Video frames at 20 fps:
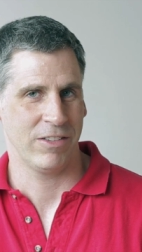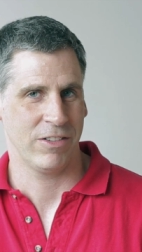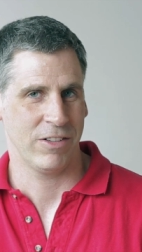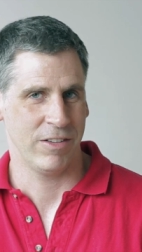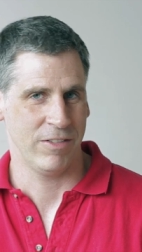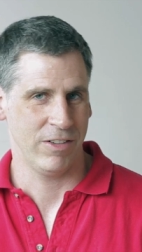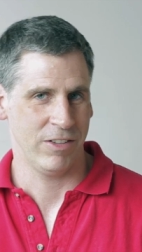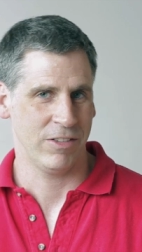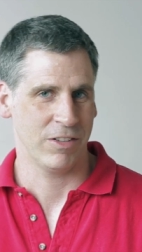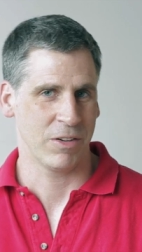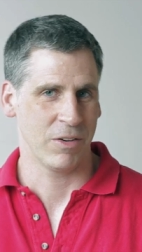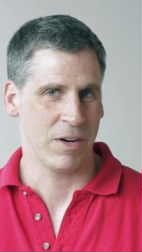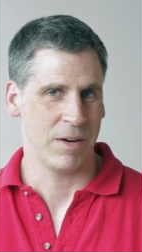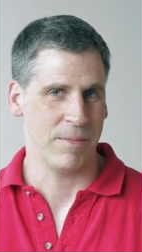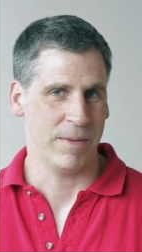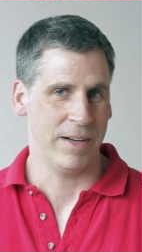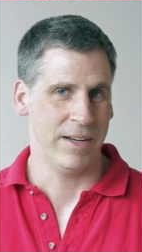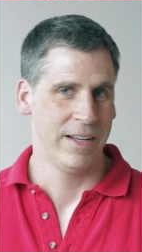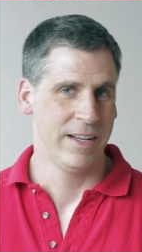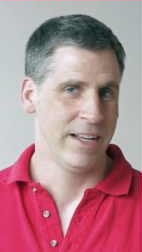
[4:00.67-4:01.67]
service
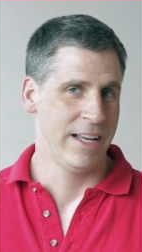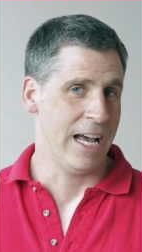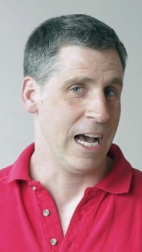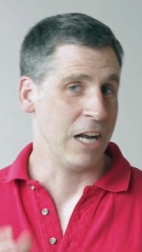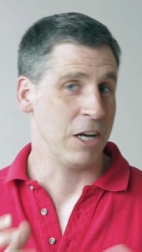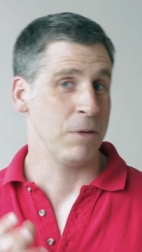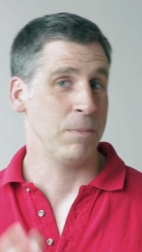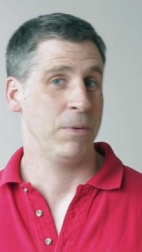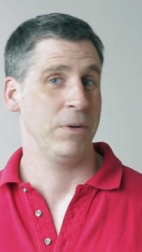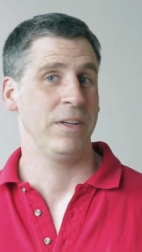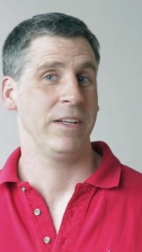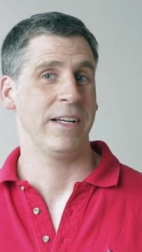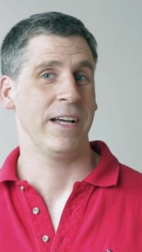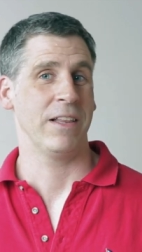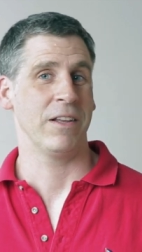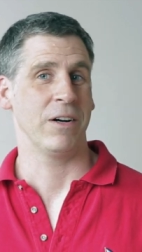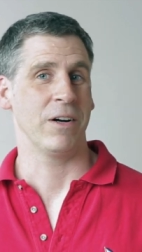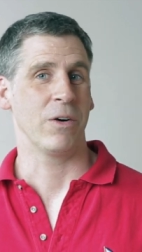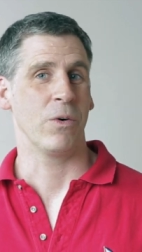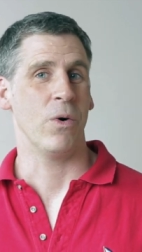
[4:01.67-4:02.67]
agreement, how do you put
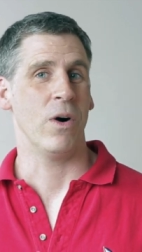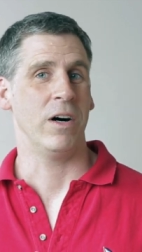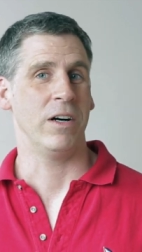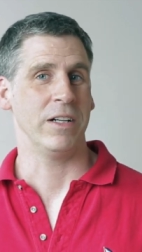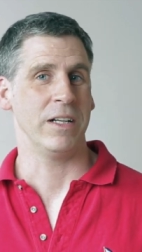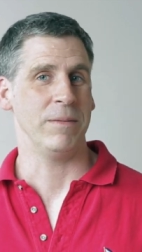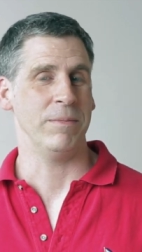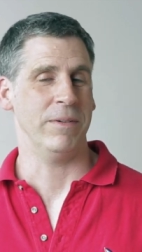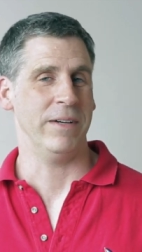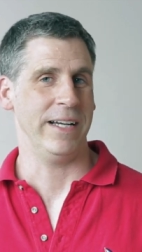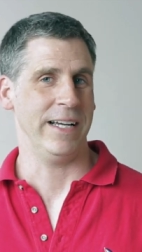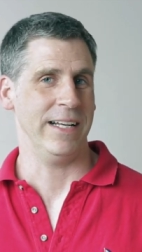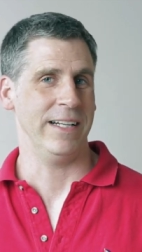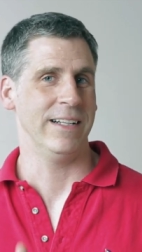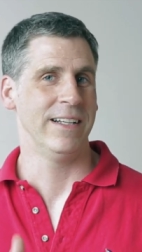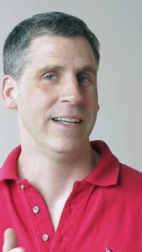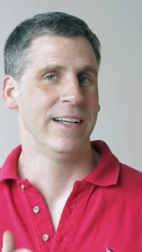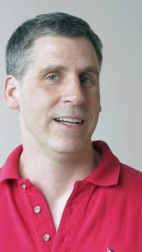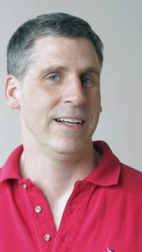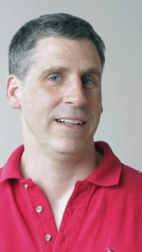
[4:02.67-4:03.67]
together a quality
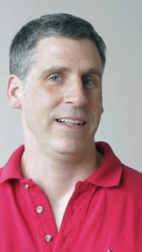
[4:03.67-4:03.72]
plan.